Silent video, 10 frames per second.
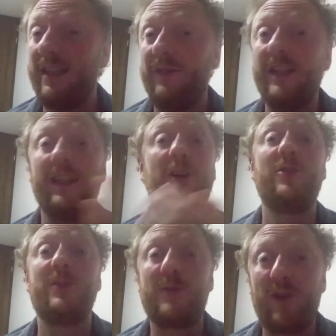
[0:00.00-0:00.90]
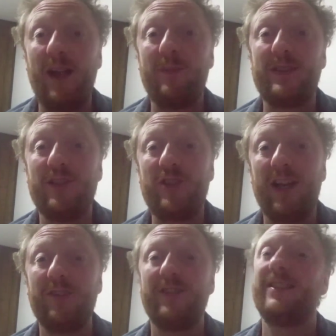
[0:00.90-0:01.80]
the video, subscribe to the
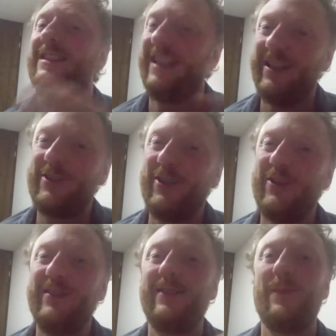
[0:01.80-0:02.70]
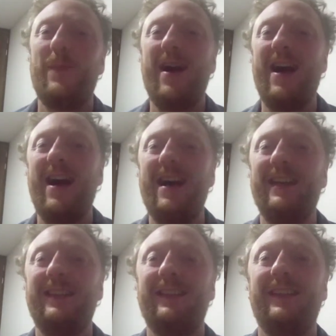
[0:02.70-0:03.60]
channel. See you soon. Bye.